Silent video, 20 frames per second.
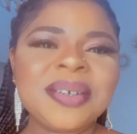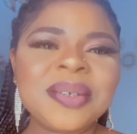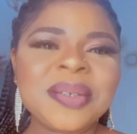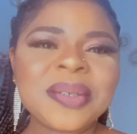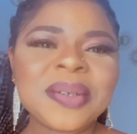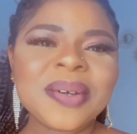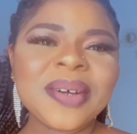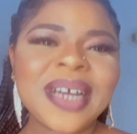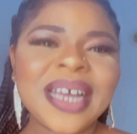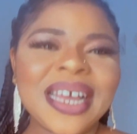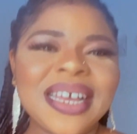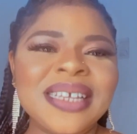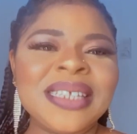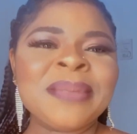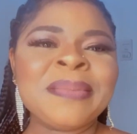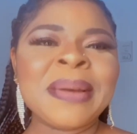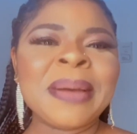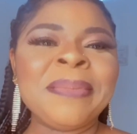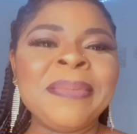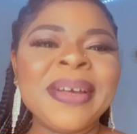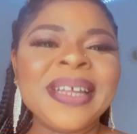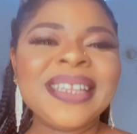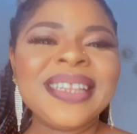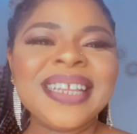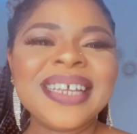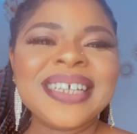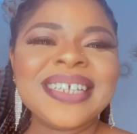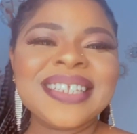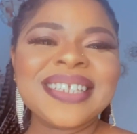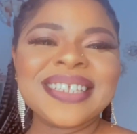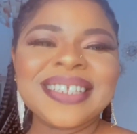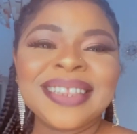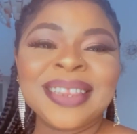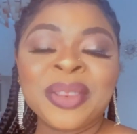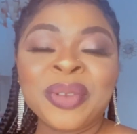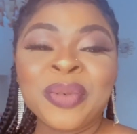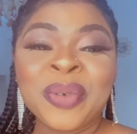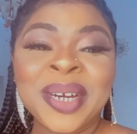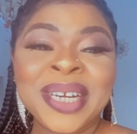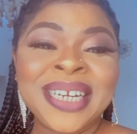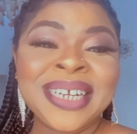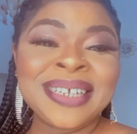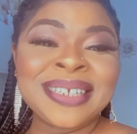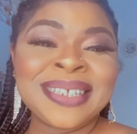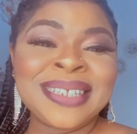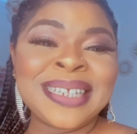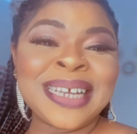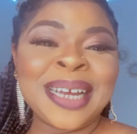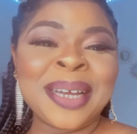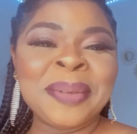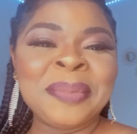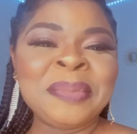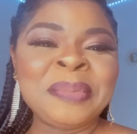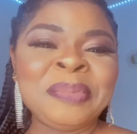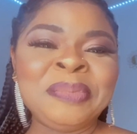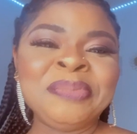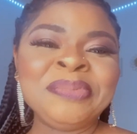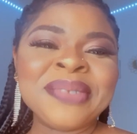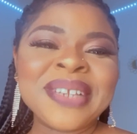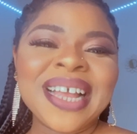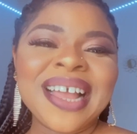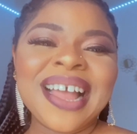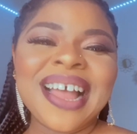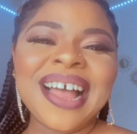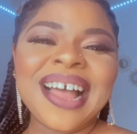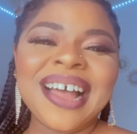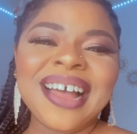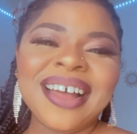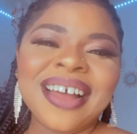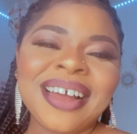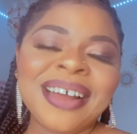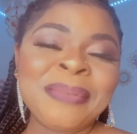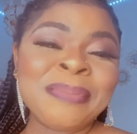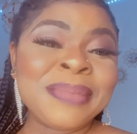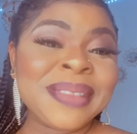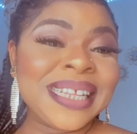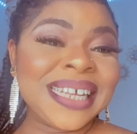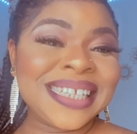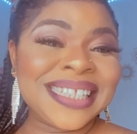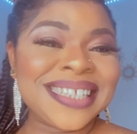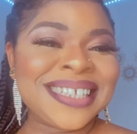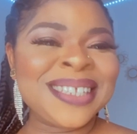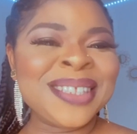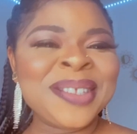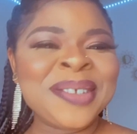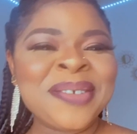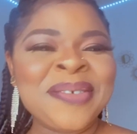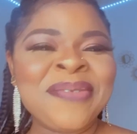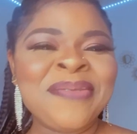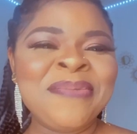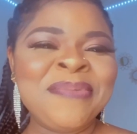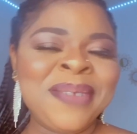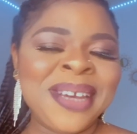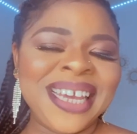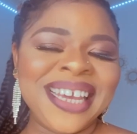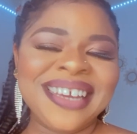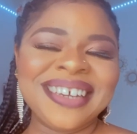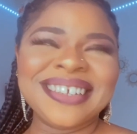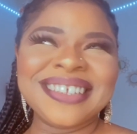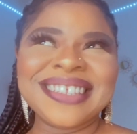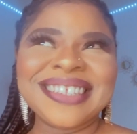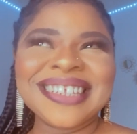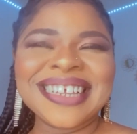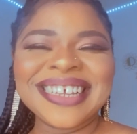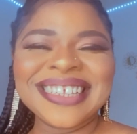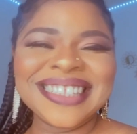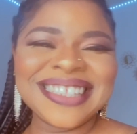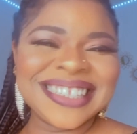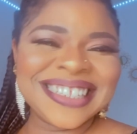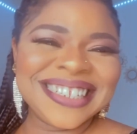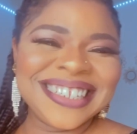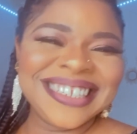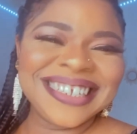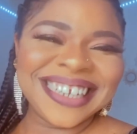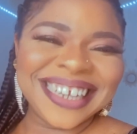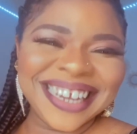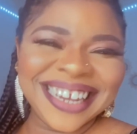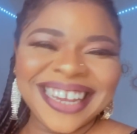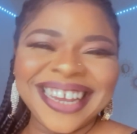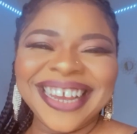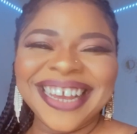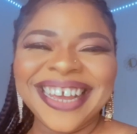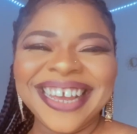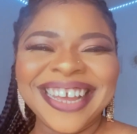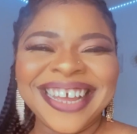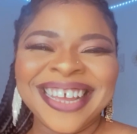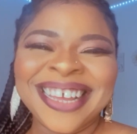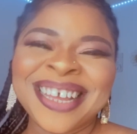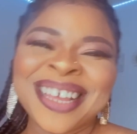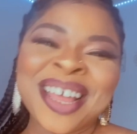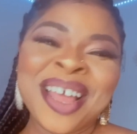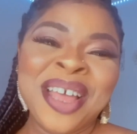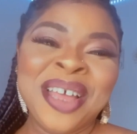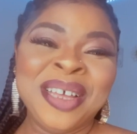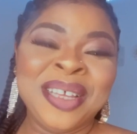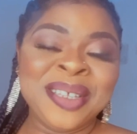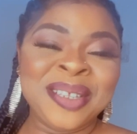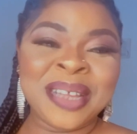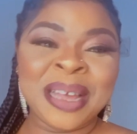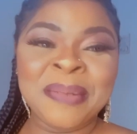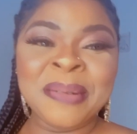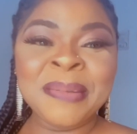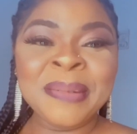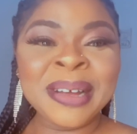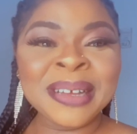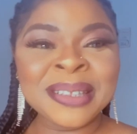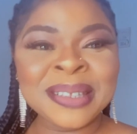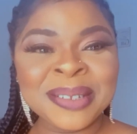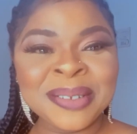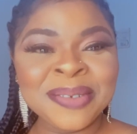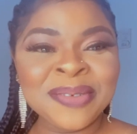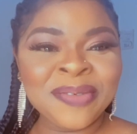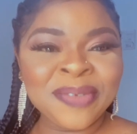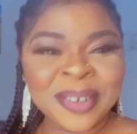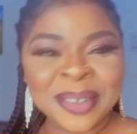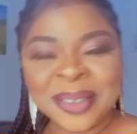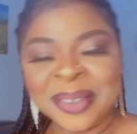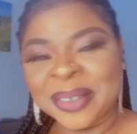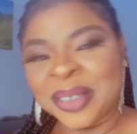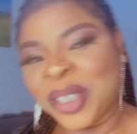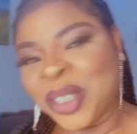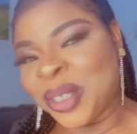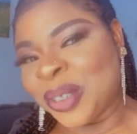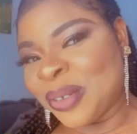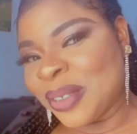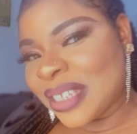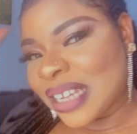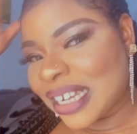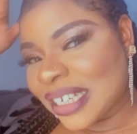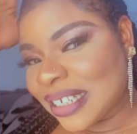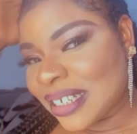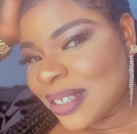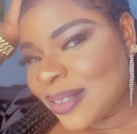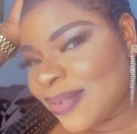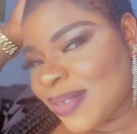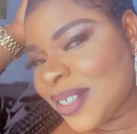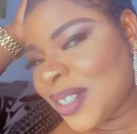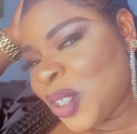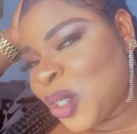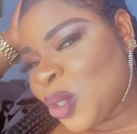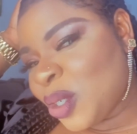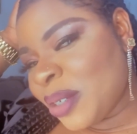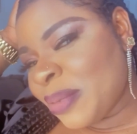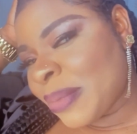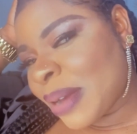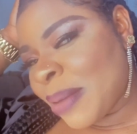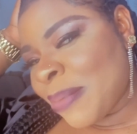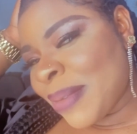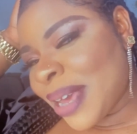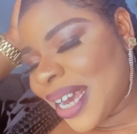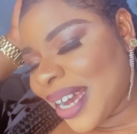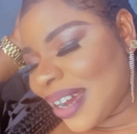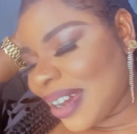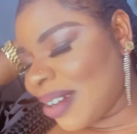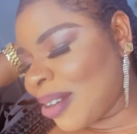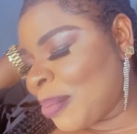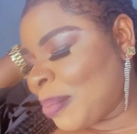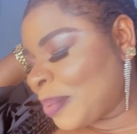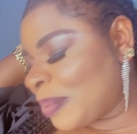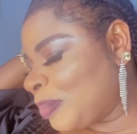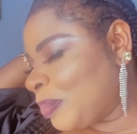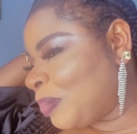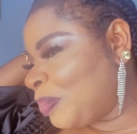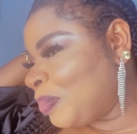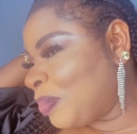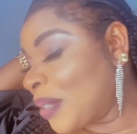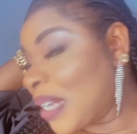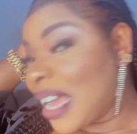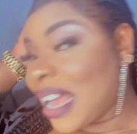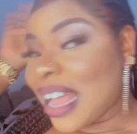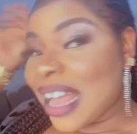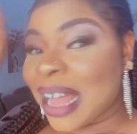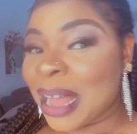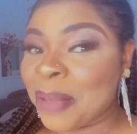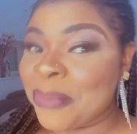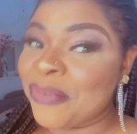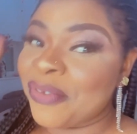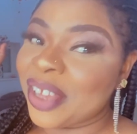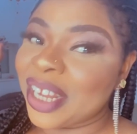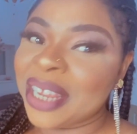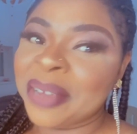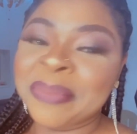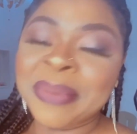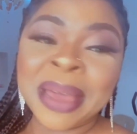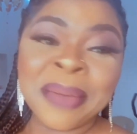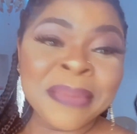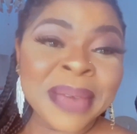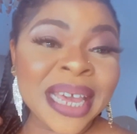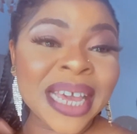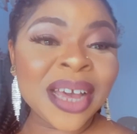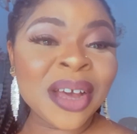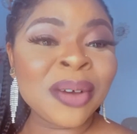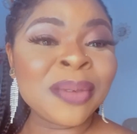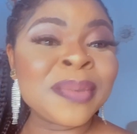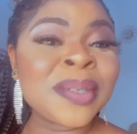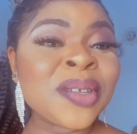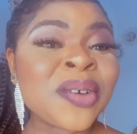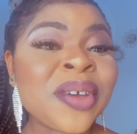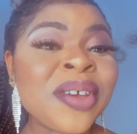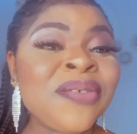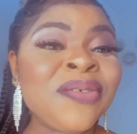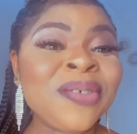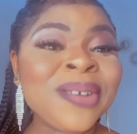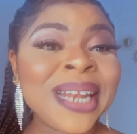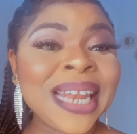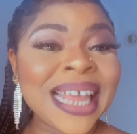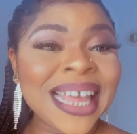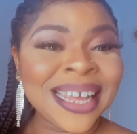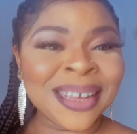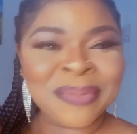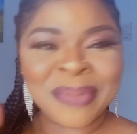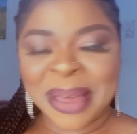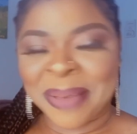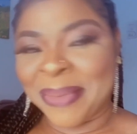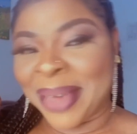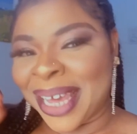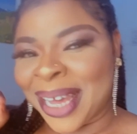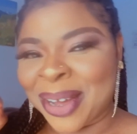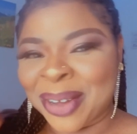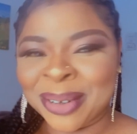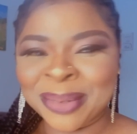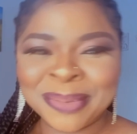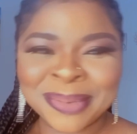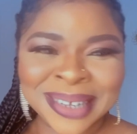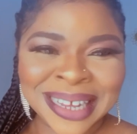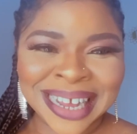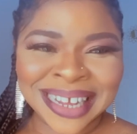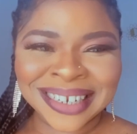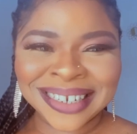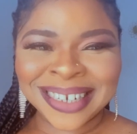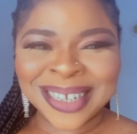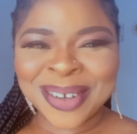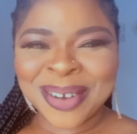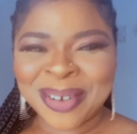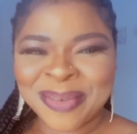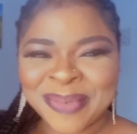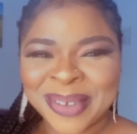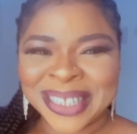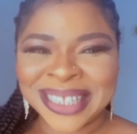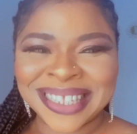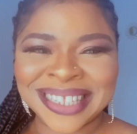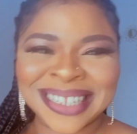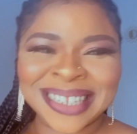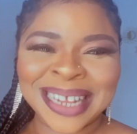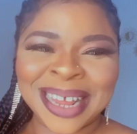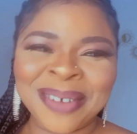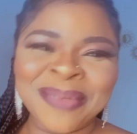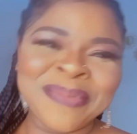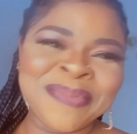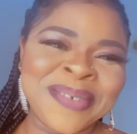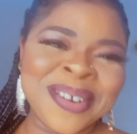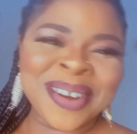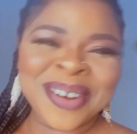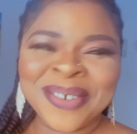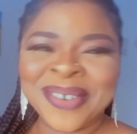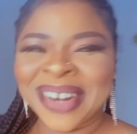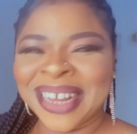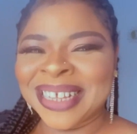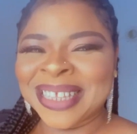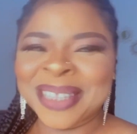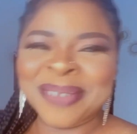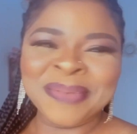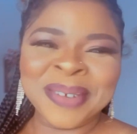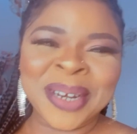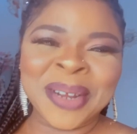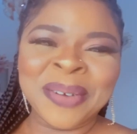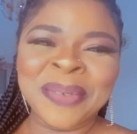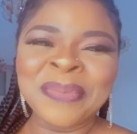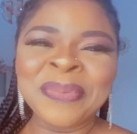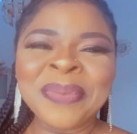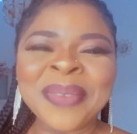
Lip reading: So guys, my birthday is in 3 days time, 13th of May on Saturday. So I'm about to do photo shoots. I just finished doing my makeup. I'm feeling my makeup, so if you like my makeup, kindly comment down below, let me know.